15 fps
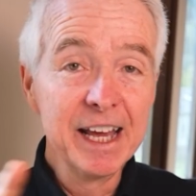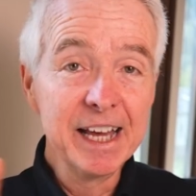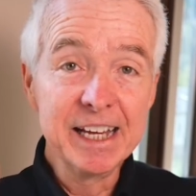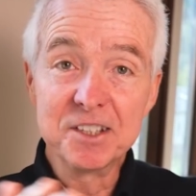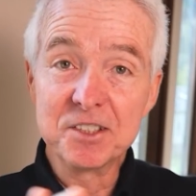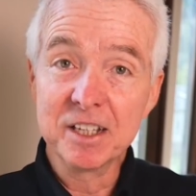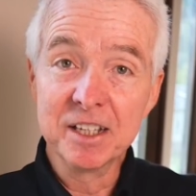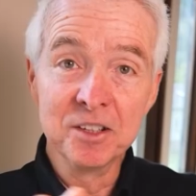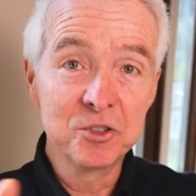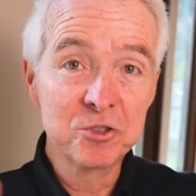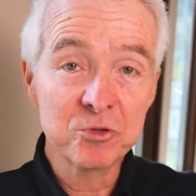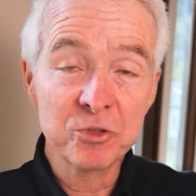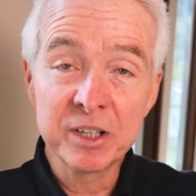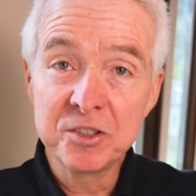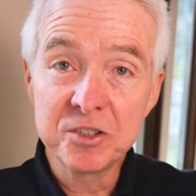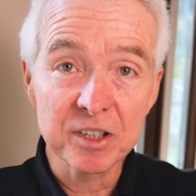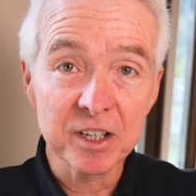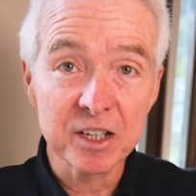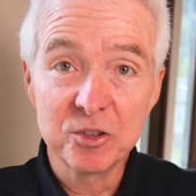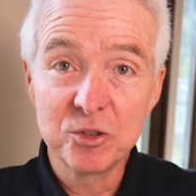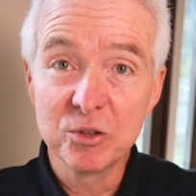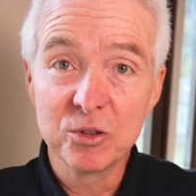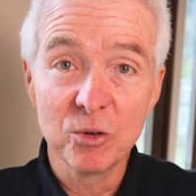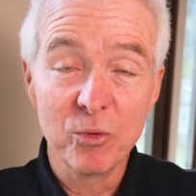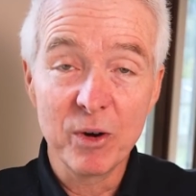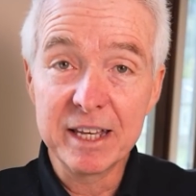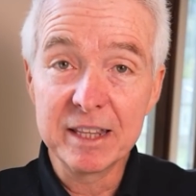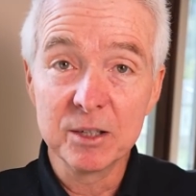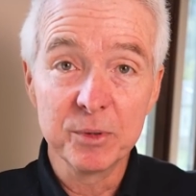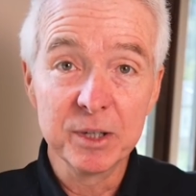It's intrinsic to the
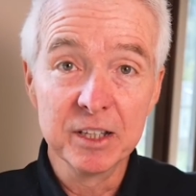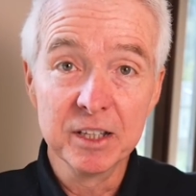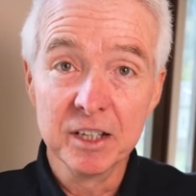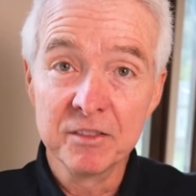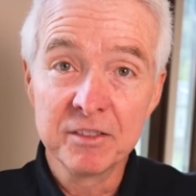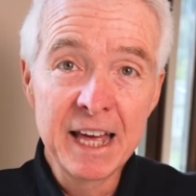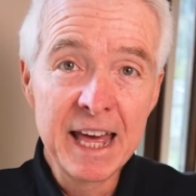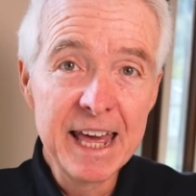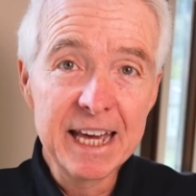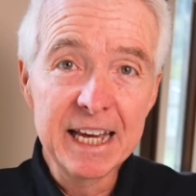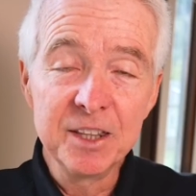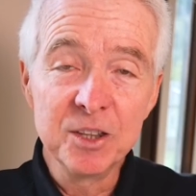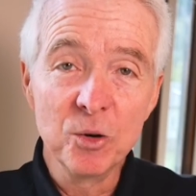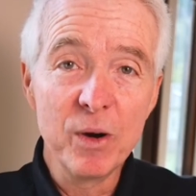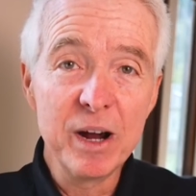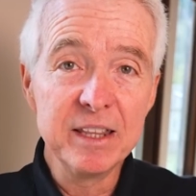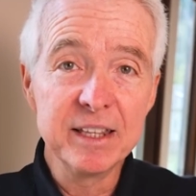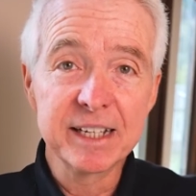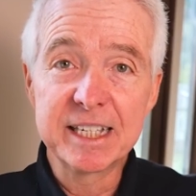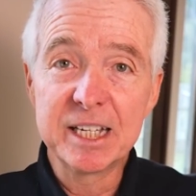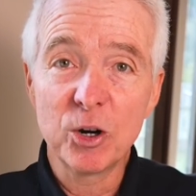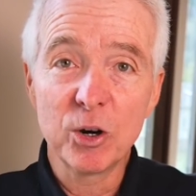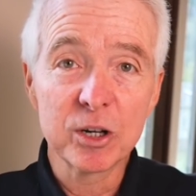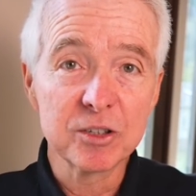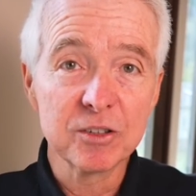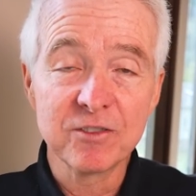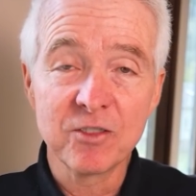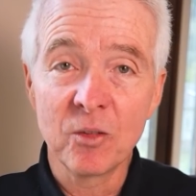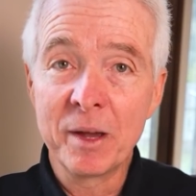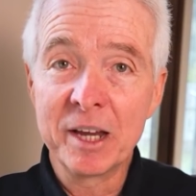way that we live and the way that character
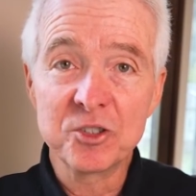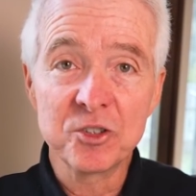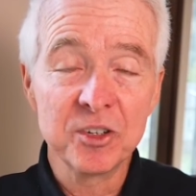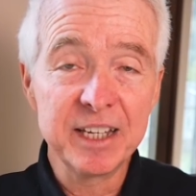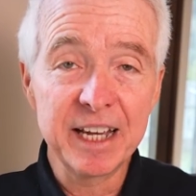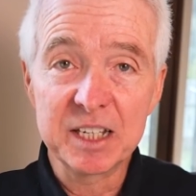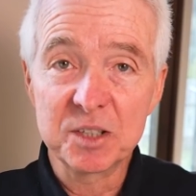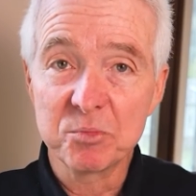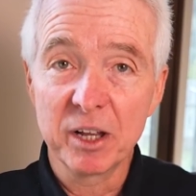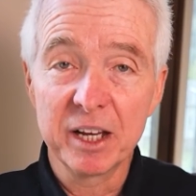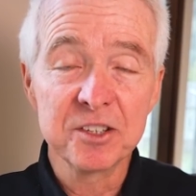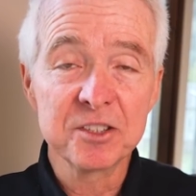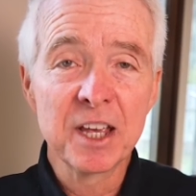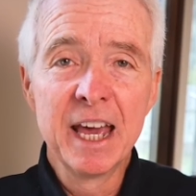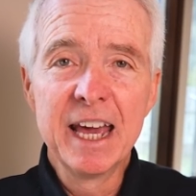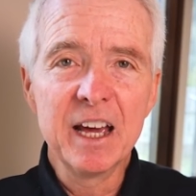formation takes place.